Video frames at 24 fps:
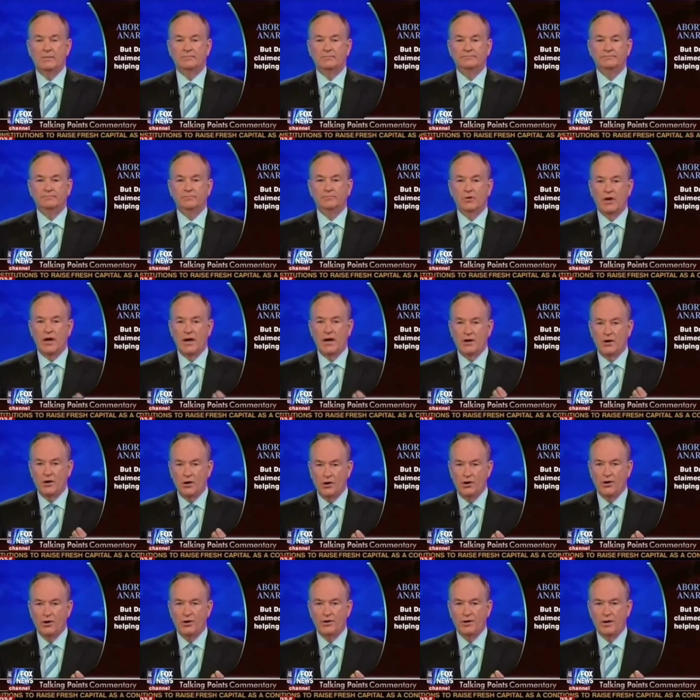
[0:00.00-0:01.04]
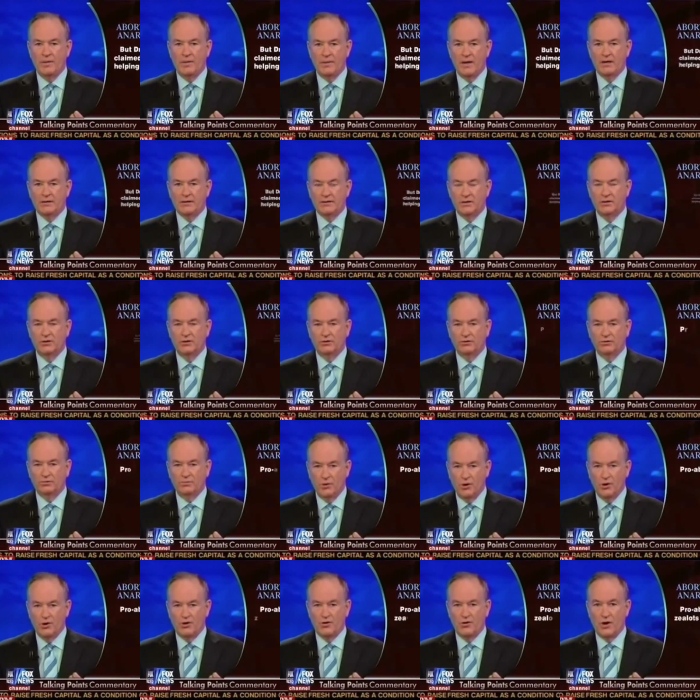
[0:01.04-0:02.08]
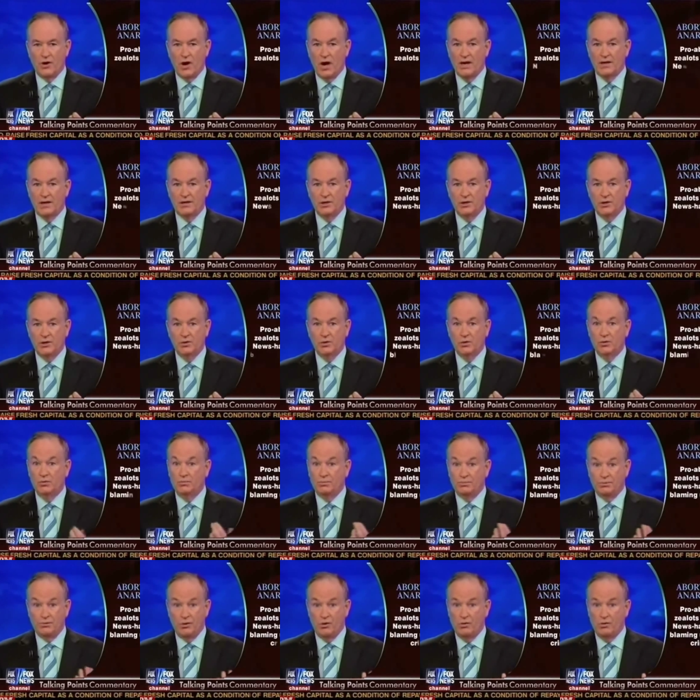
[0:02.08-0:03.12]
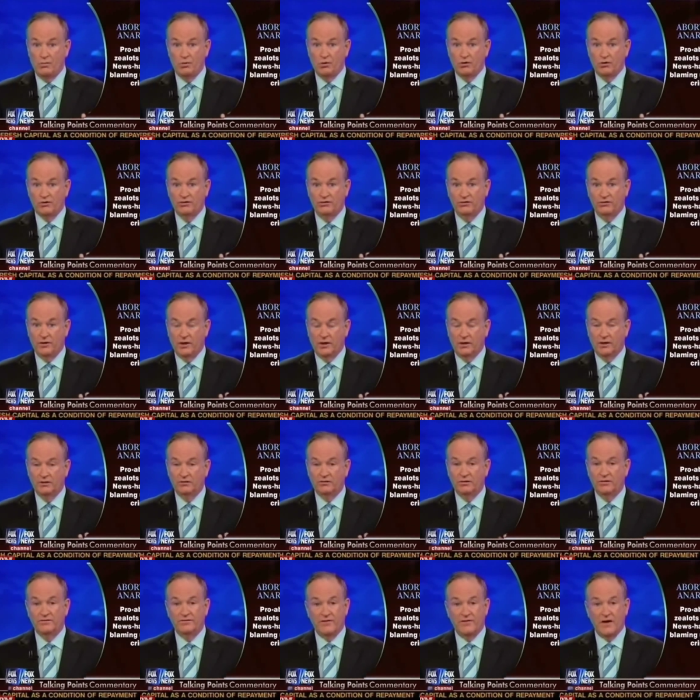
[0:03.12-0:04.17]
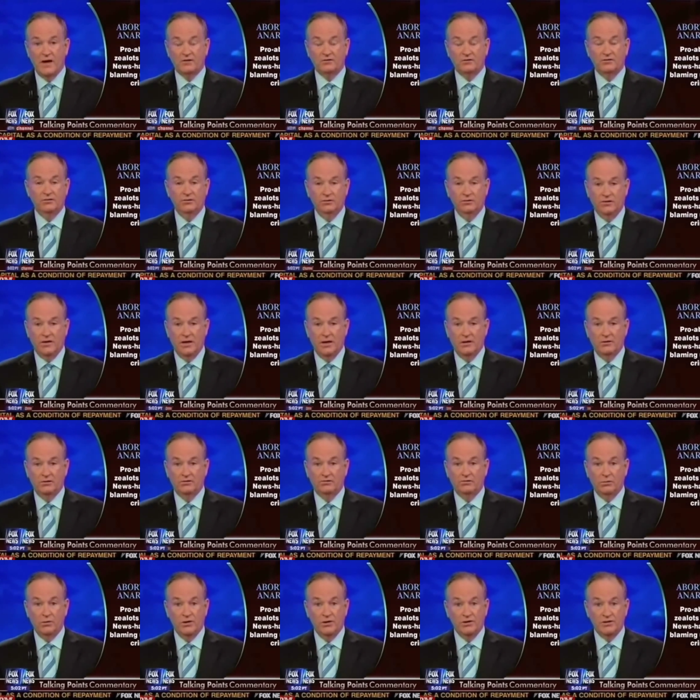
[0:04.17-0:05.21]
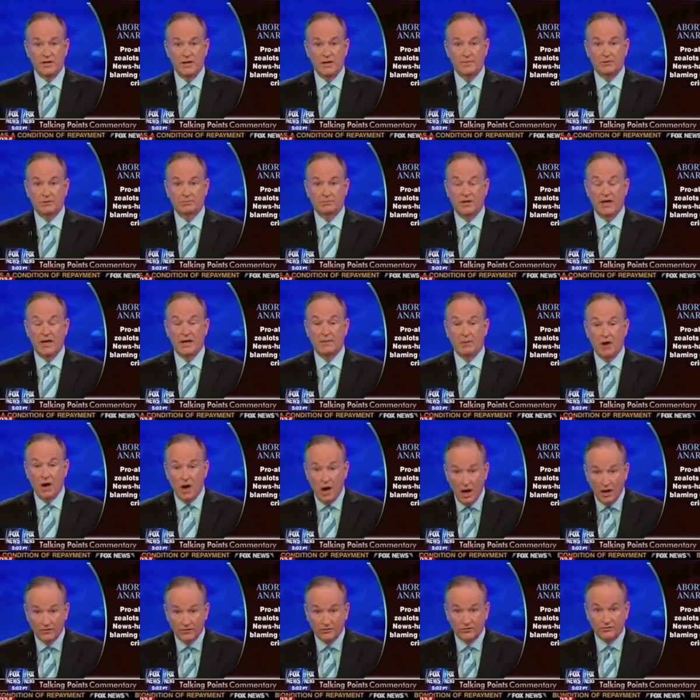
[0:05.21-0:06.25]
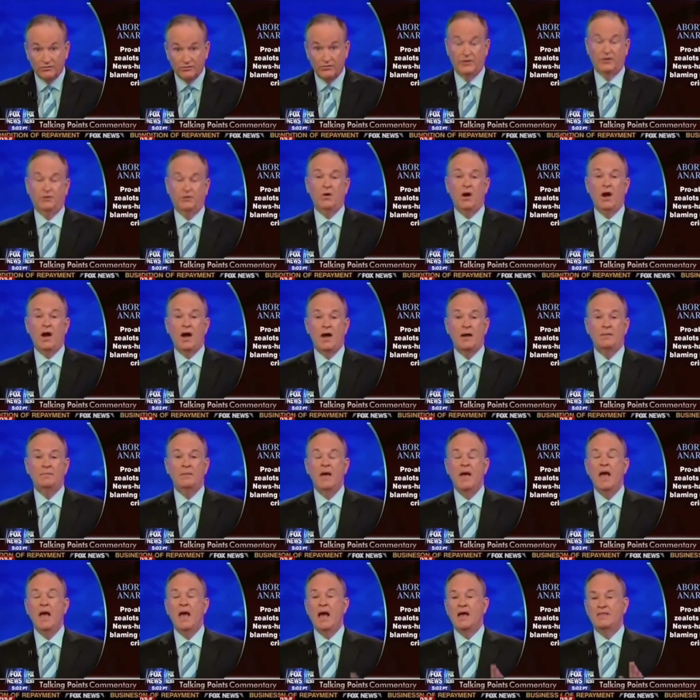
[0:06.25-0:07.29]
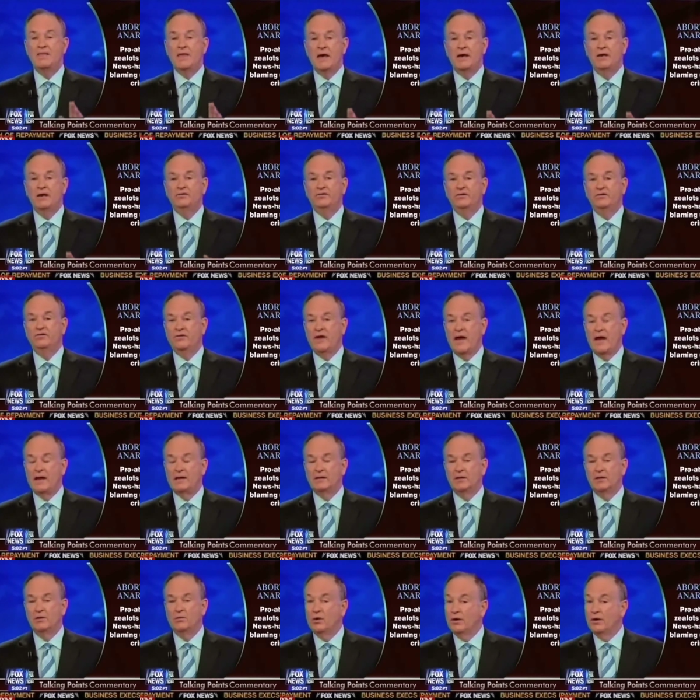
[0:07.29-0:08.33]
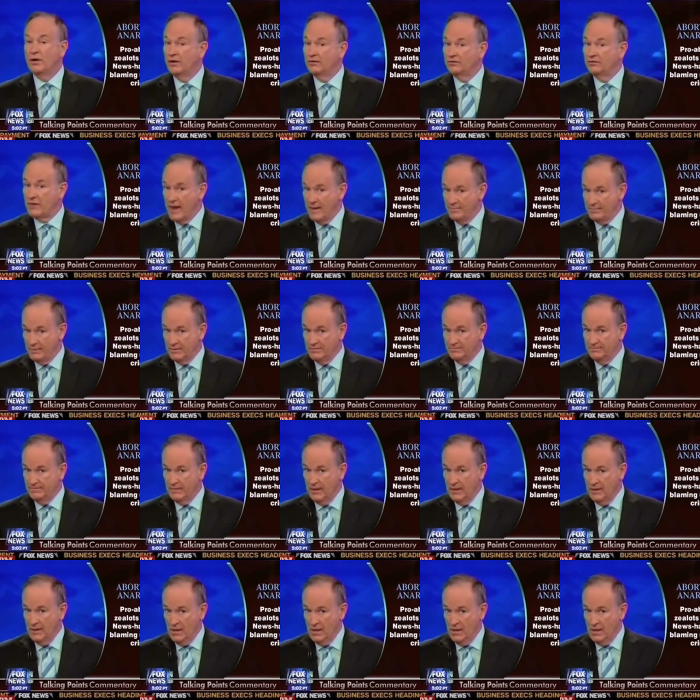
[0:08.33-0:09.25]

Now, when I heard about Tiller's murder, I knew pro abortion zealots and Fox News haters would attempt to blame us for the crime, and that is exactly what has happened.